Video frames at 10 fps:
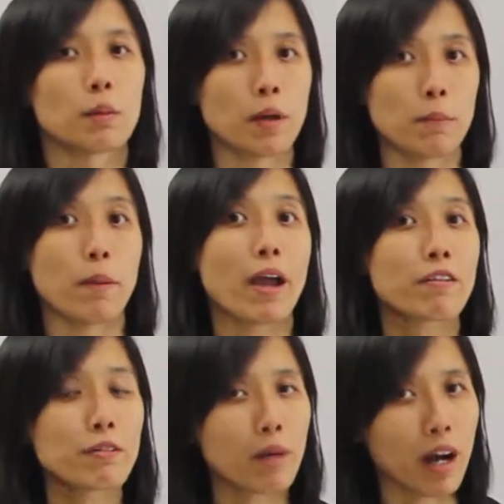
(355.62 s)
But bear
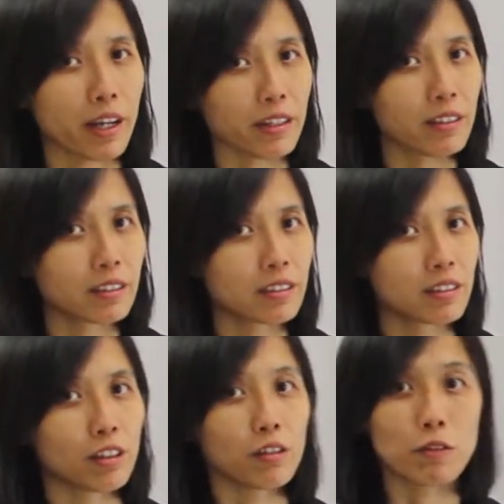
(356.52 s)
in mind,
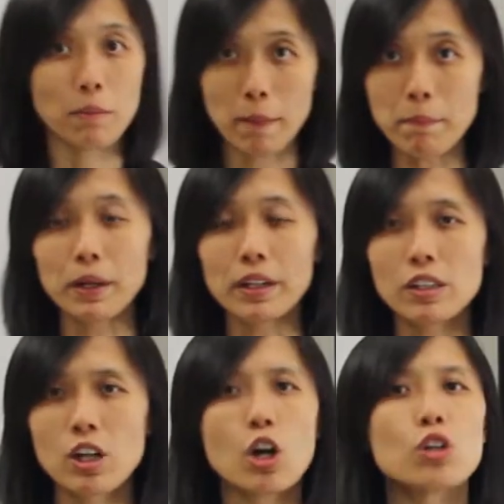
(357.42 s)
remember,
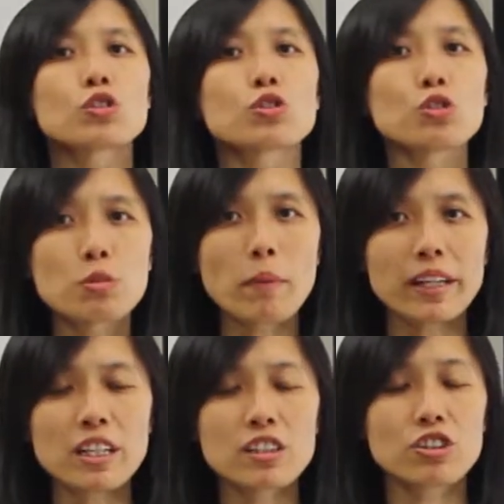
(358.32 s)
too
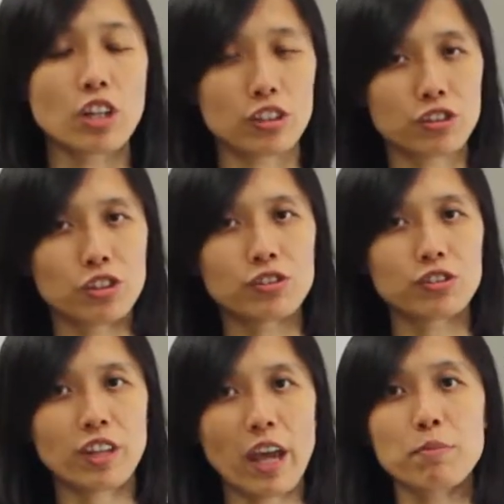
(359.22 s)
many gestures
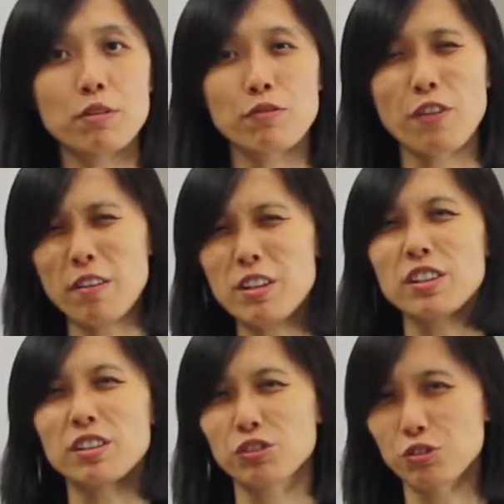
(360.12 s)
can be very
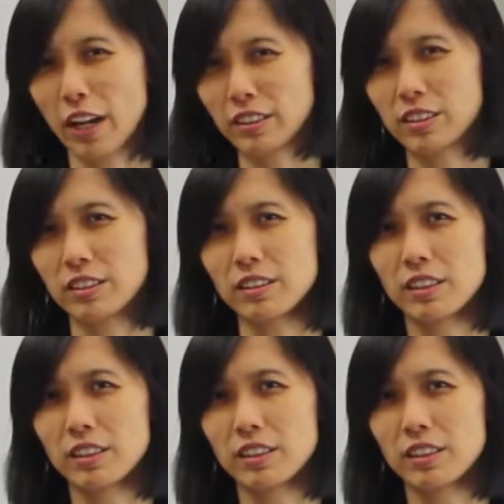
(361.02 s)
distracting,